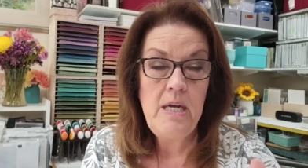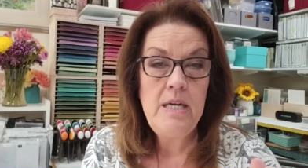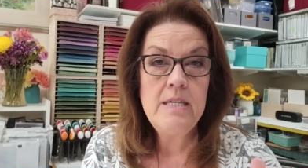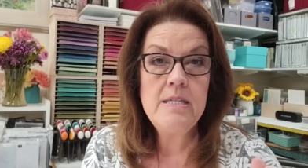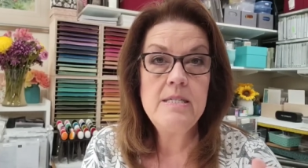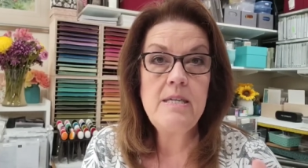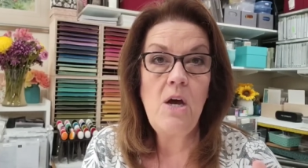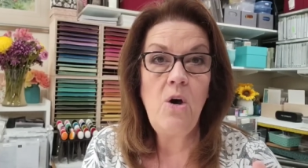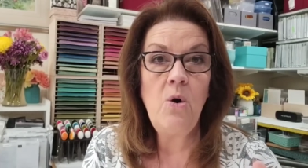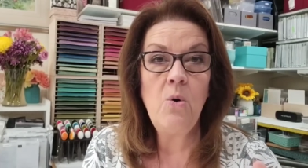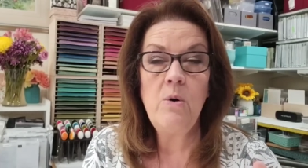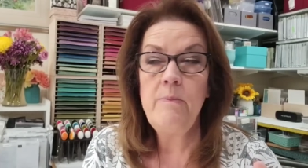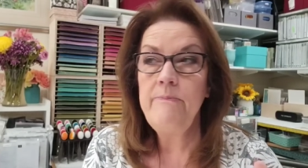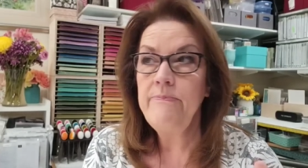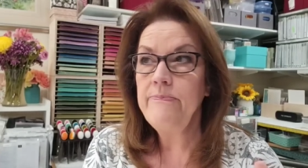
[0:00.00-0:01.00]

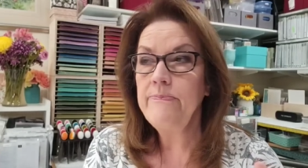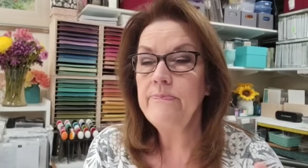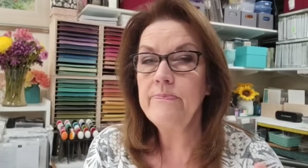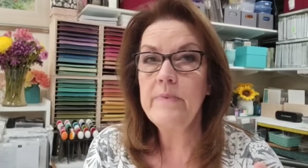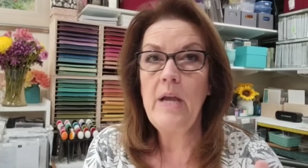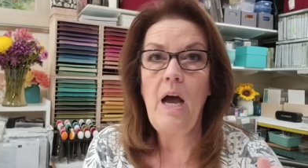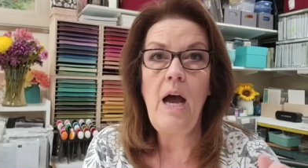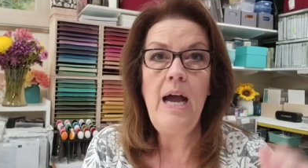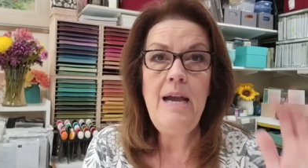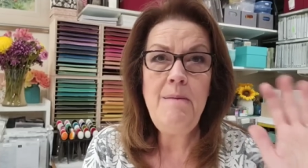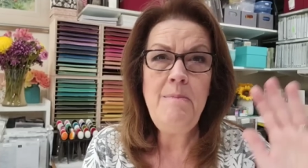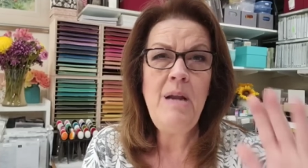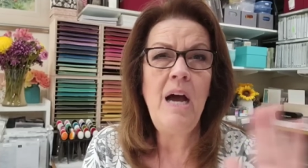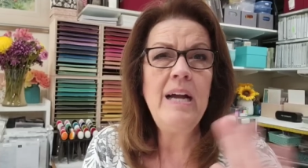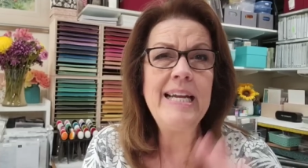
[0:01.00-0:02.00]
So I'm
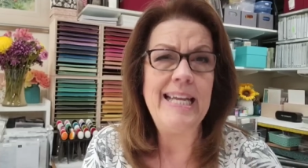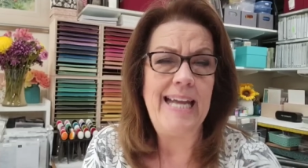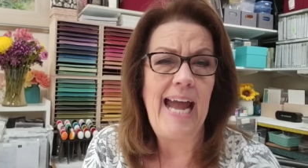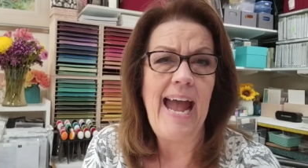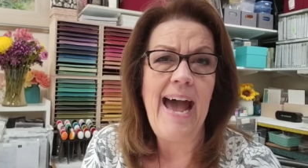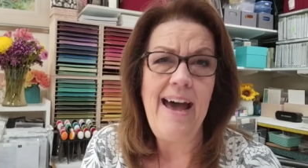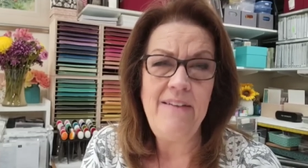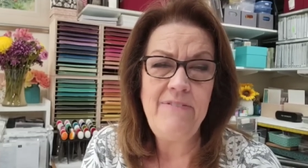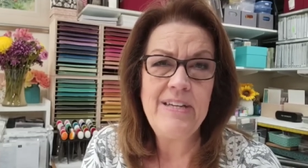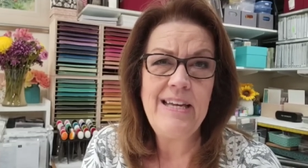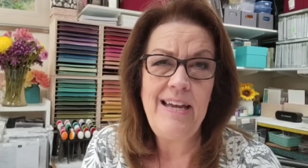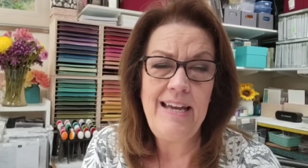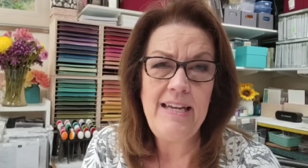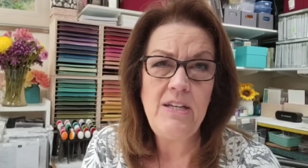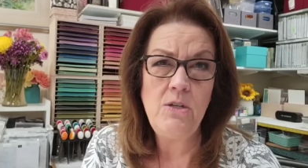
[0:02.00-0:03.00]
not going to
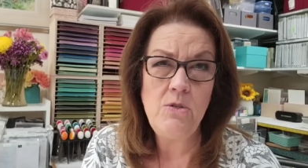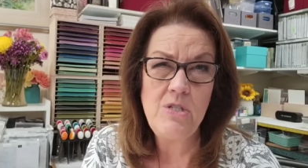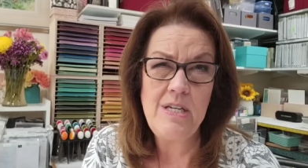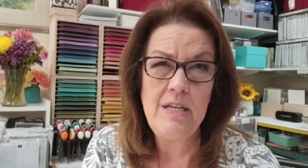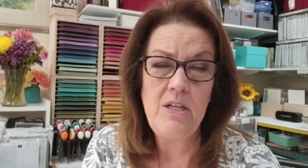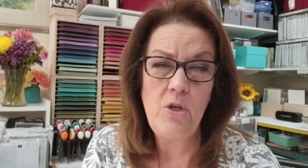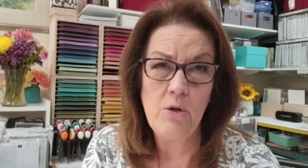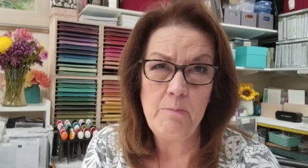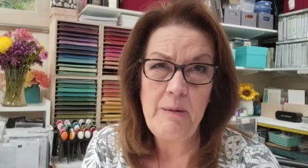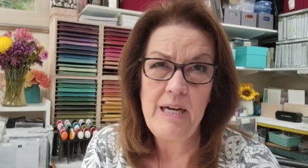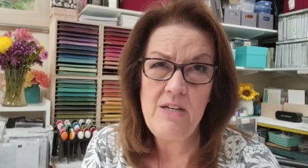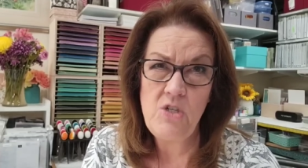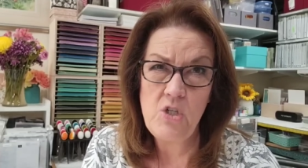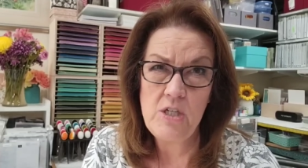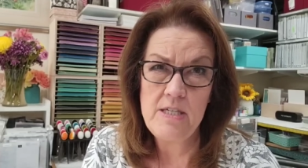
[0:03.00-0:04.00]
advocate using your
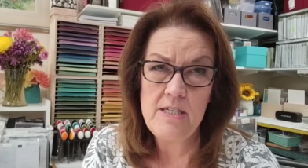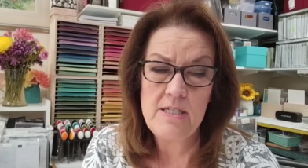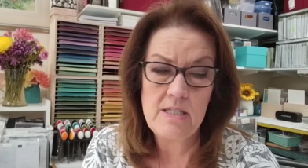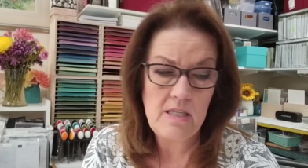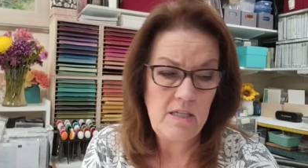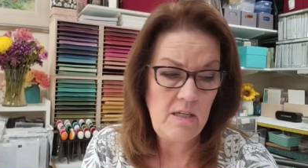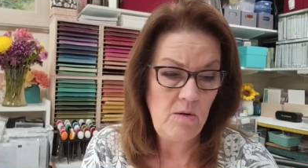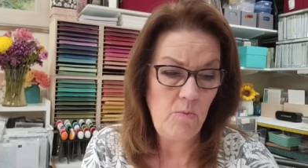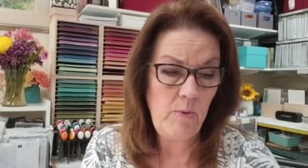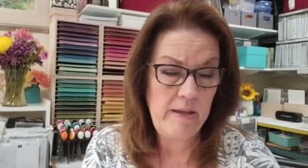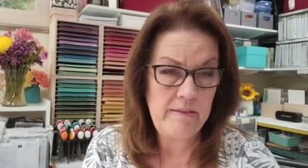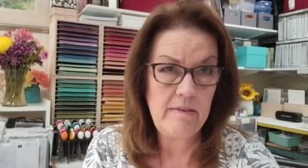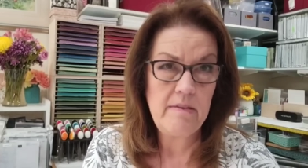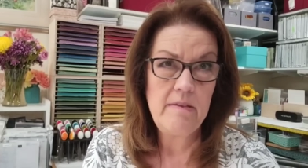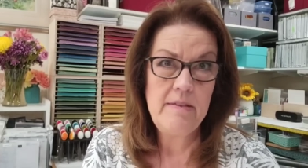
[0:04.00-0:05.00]
punches
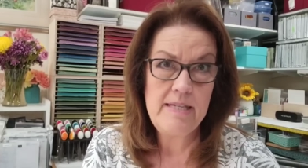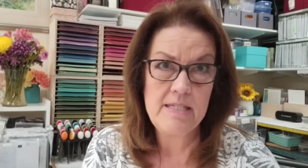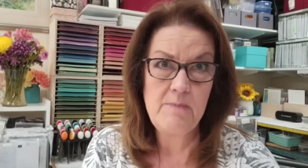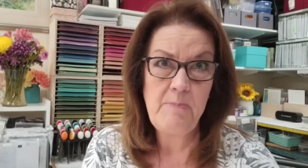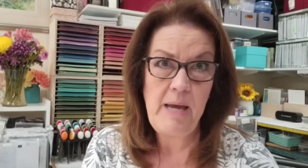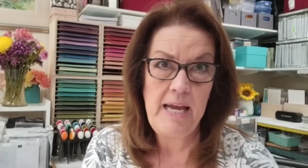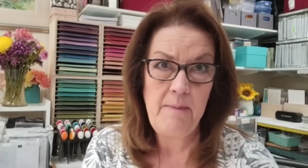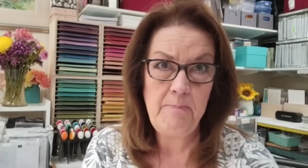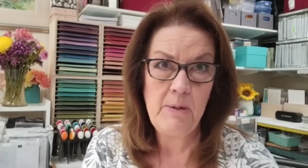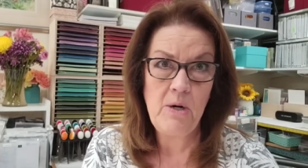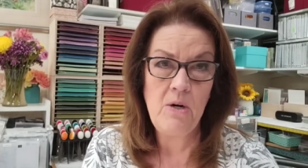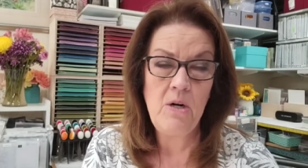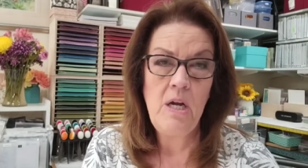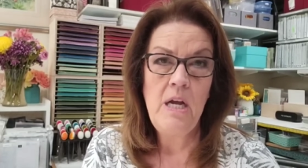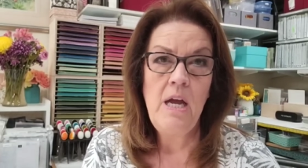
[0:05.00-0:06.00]
with this
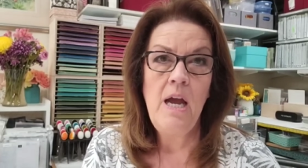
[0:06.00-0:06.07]
paper.